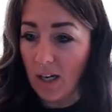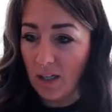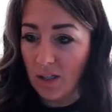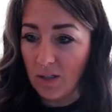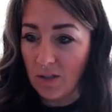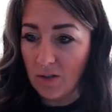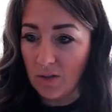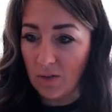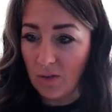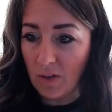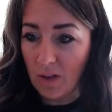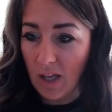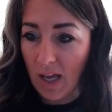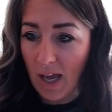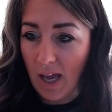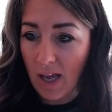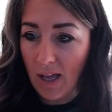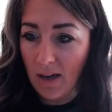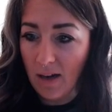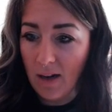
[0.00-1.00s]
and do
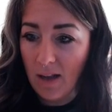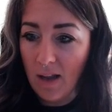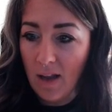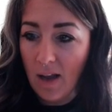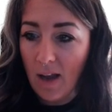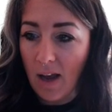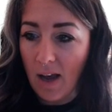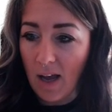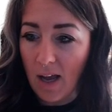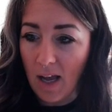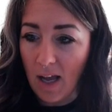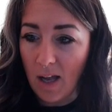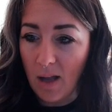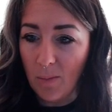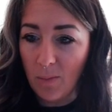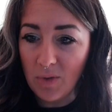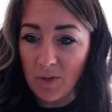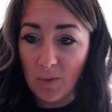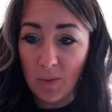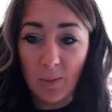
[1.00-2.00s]
that.
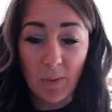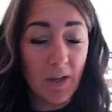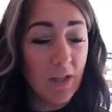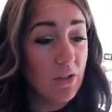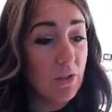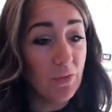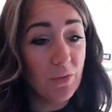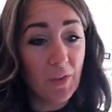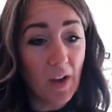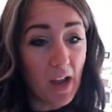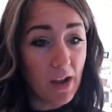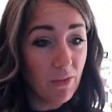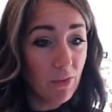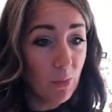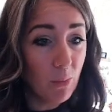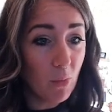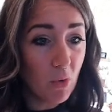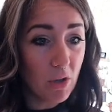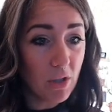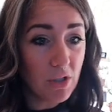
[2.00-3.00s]
So we want to do 5 or
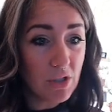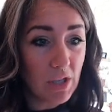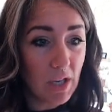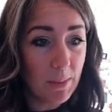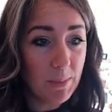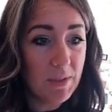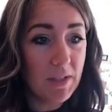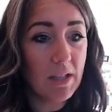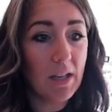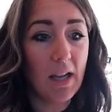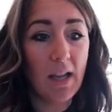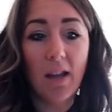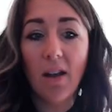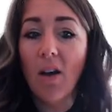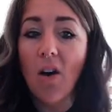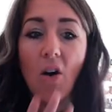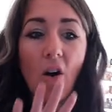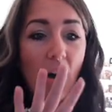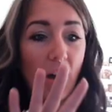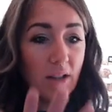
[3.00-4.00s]
more shapes today,
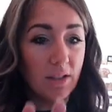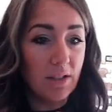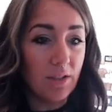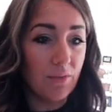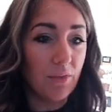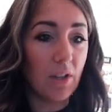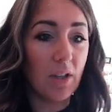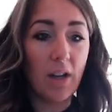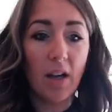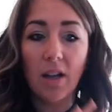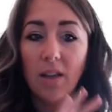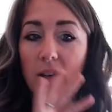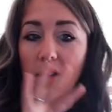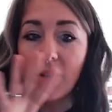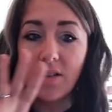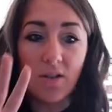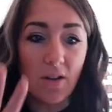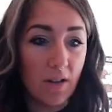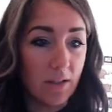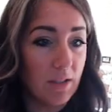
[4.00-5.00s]
all different
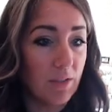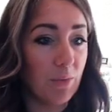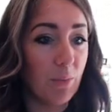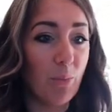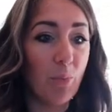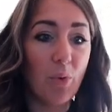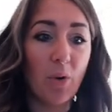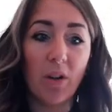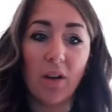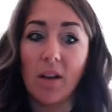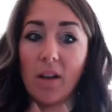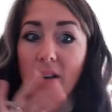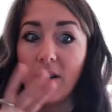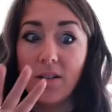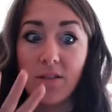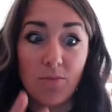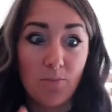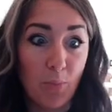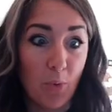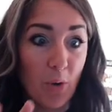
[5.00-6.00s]
colors, all different border
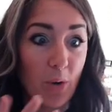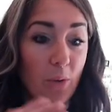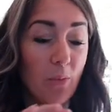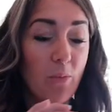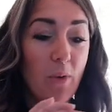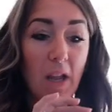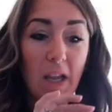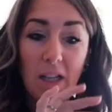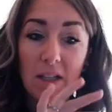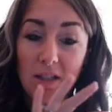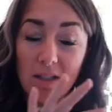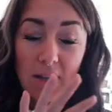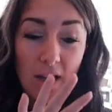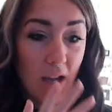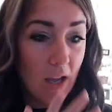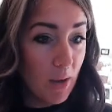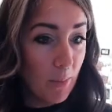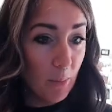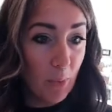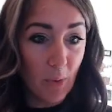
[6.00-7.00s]
colors, border weights,
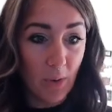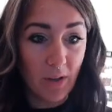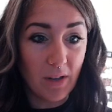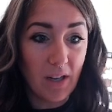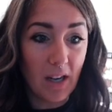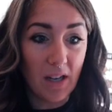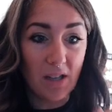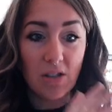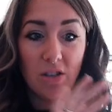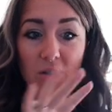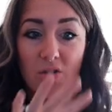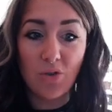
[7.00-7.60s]
border dashes.